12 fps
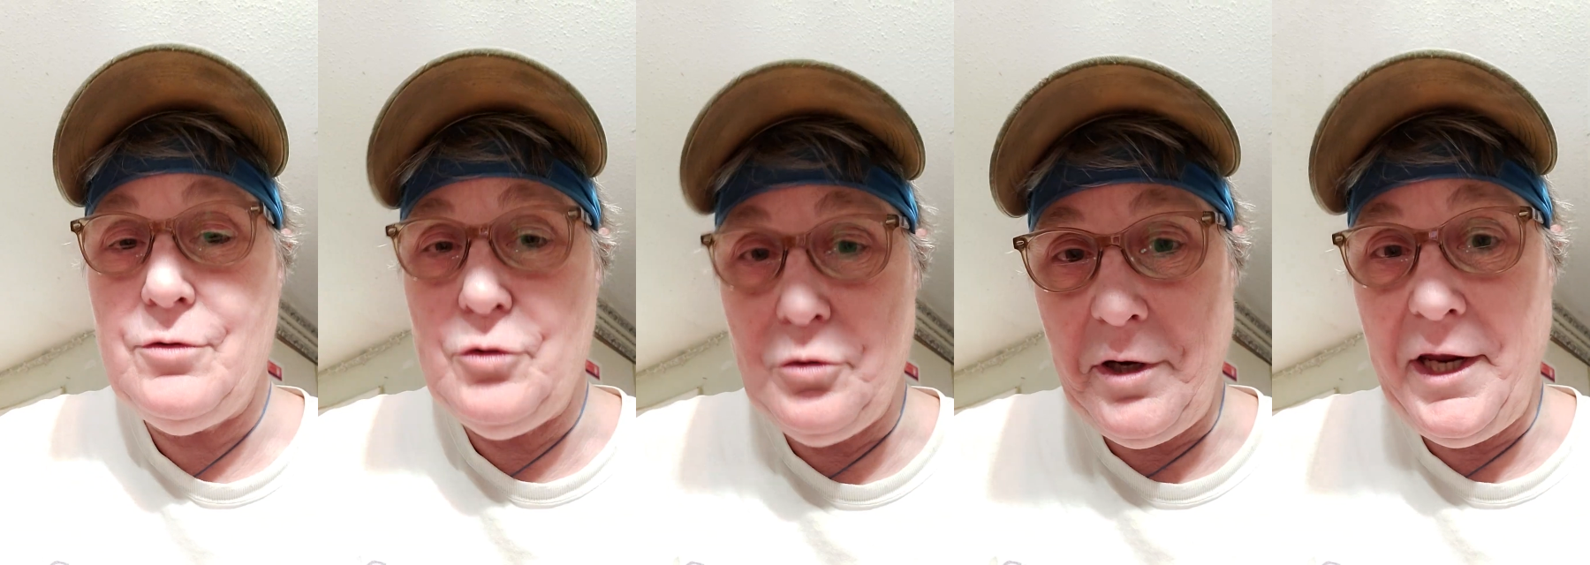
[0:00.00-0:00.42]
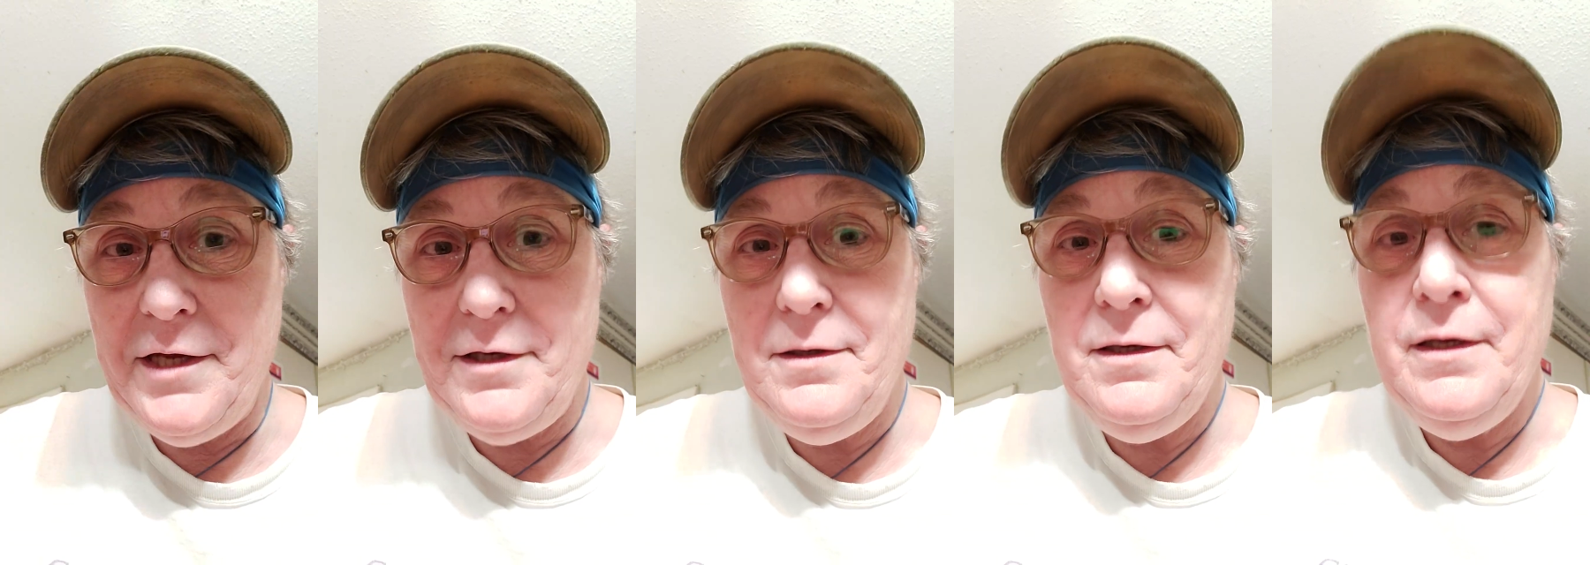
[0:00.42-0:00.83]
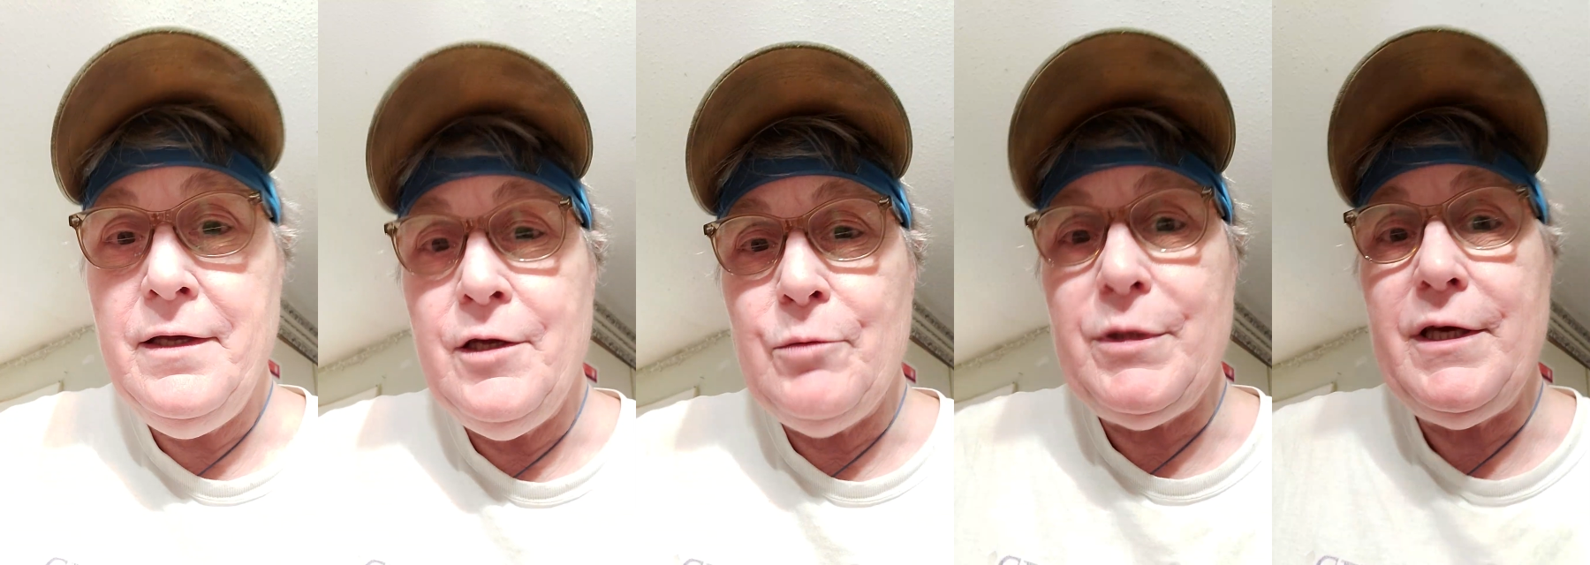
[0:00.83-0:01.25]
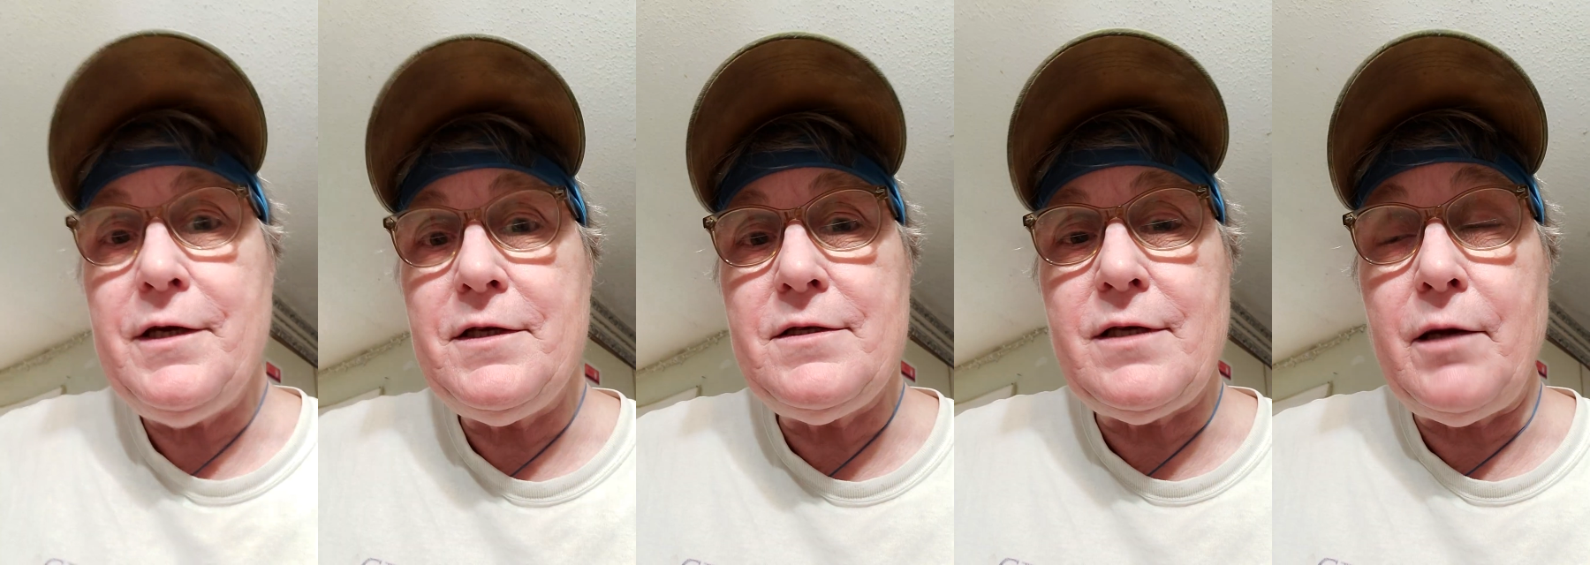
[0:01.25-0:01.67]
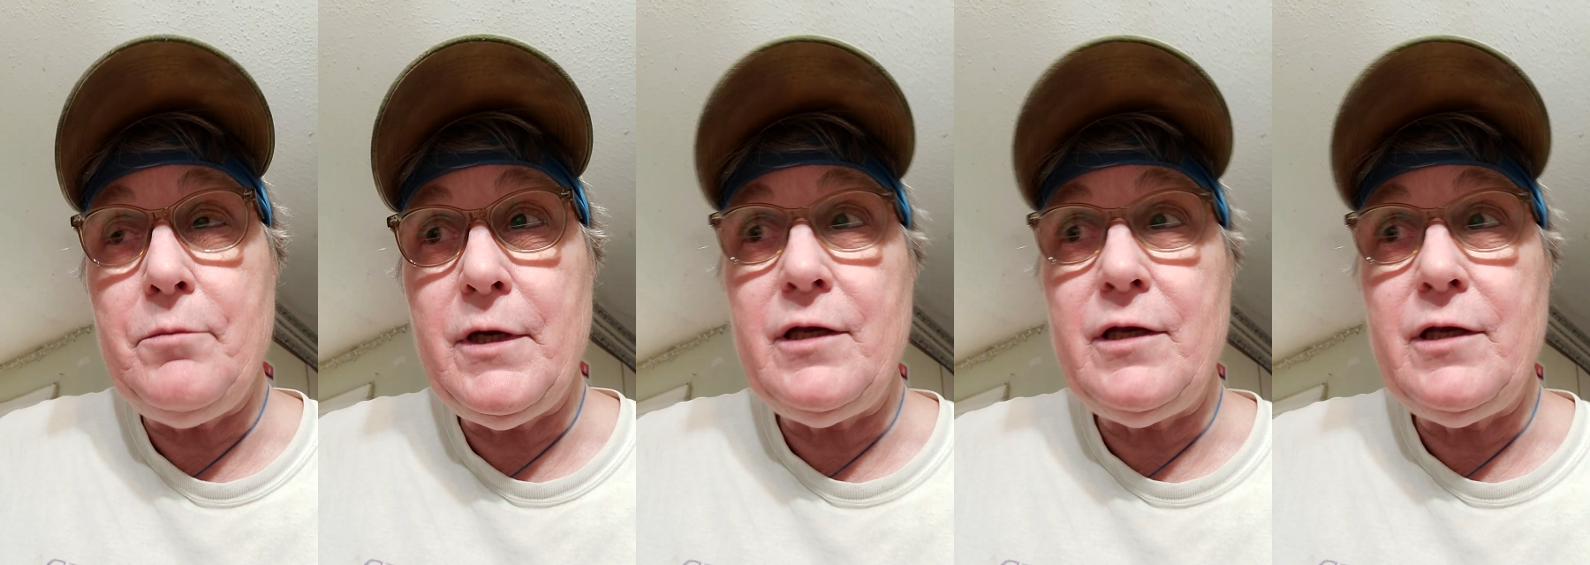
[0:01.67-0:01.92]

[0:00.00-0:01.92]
drain, because I'm